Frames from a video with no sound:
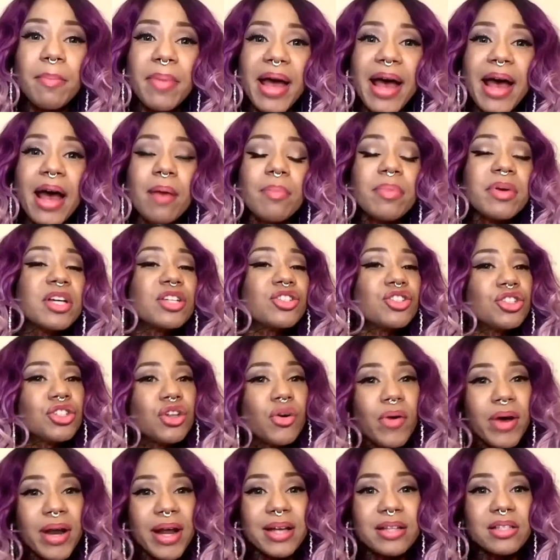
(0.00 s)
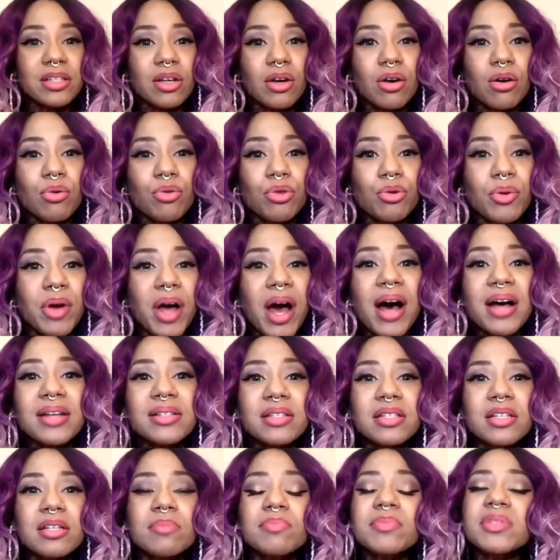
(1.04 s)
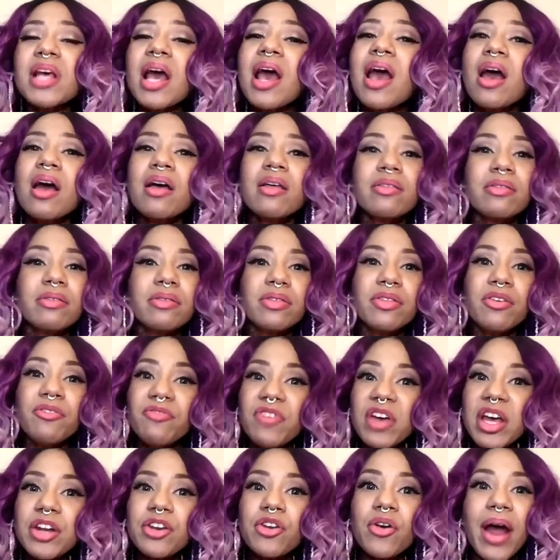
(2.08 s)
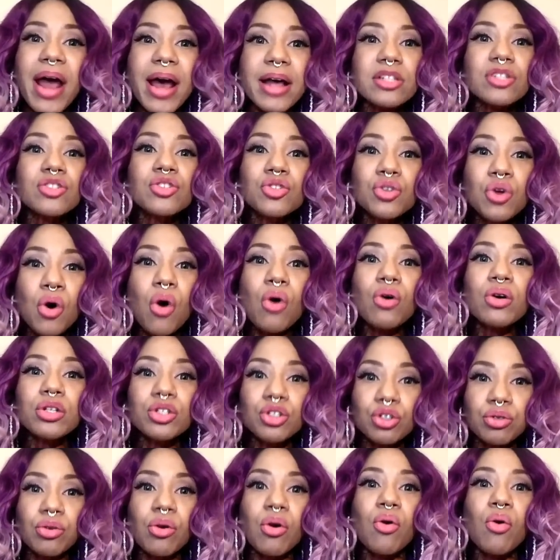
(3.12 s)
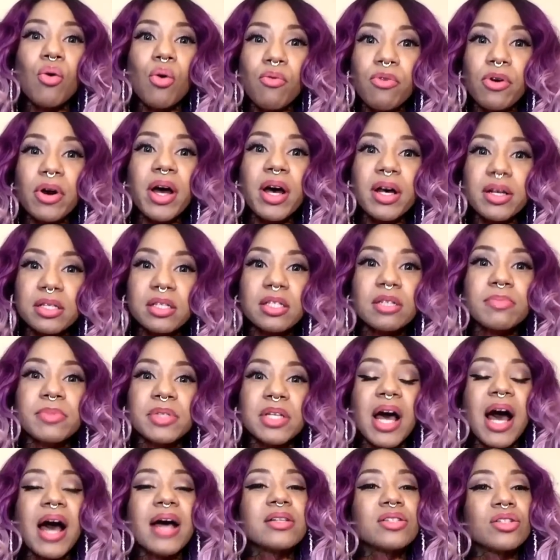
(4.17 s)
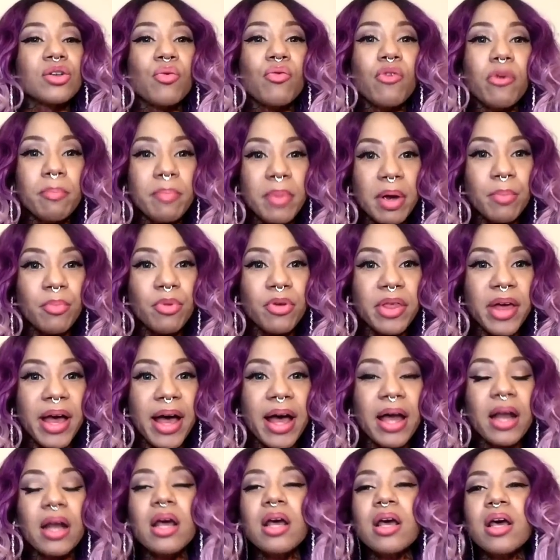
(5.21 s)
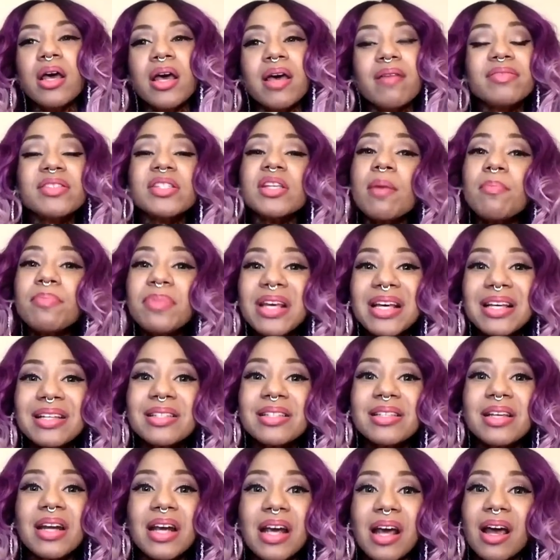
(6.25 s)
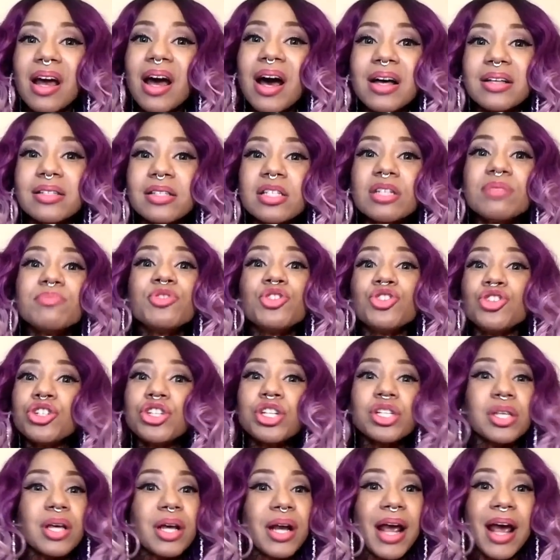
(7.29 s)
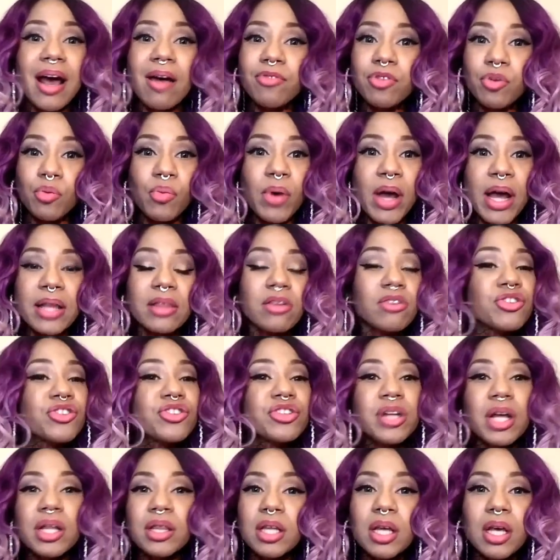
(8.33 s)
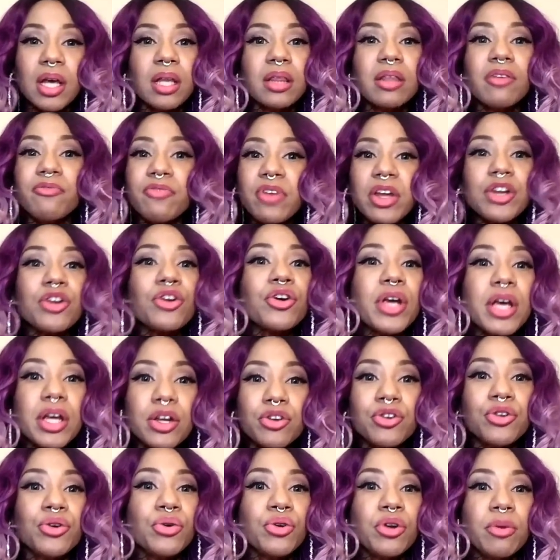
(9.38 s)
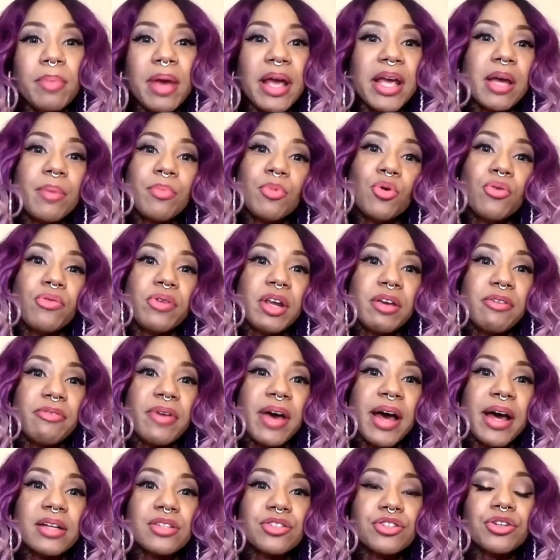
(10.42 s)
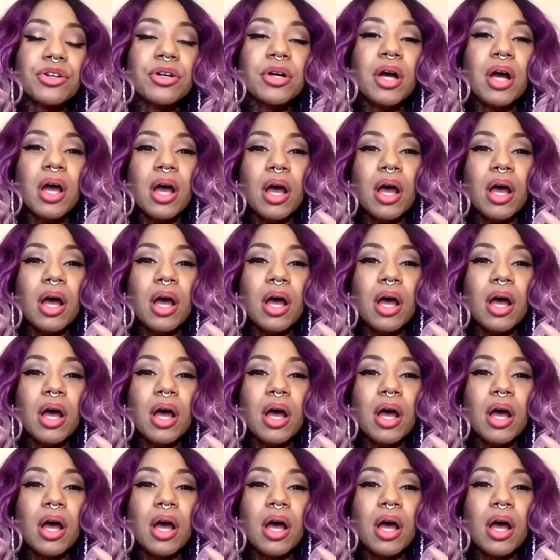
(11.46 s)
bad because you know it has to go through customs. The vendor has no control over customs, guys, so remember that. If something is sitting in customs, you're just going to have to wait. There's nothing the vendor can do to make it move any faster.